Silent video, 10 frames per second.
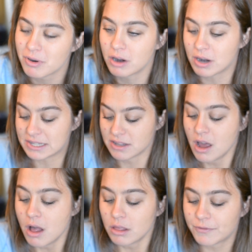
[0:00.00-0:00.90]
progress.
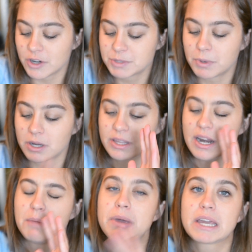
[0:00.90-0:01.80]
The first book
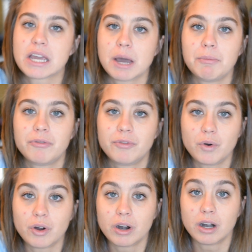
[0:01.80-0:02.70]
that I'm picking up
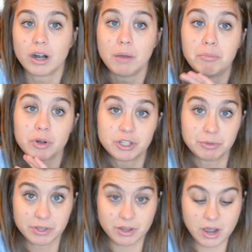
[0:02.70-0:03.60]
for
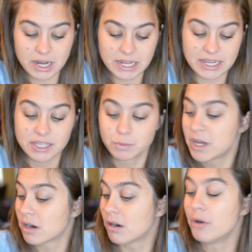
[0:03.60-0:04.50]
Booktubeathon is
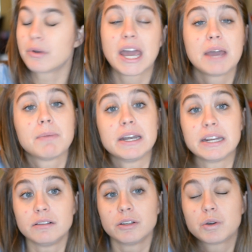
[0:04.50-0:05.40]
We Are Okay by
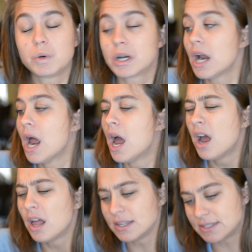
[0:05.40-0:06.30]
Nina LaCour.
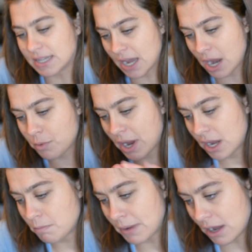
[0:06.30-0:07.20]
Let's see, I
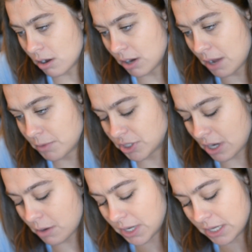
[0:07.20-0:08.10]
read about, how much
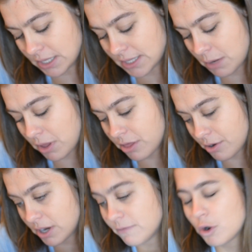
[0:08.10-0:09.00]
did I read in this? I read
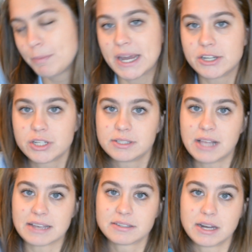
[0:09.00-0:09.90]
34 pages
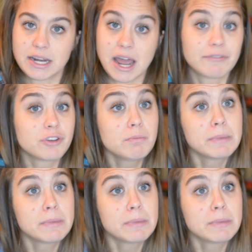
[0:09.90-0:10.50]
last night after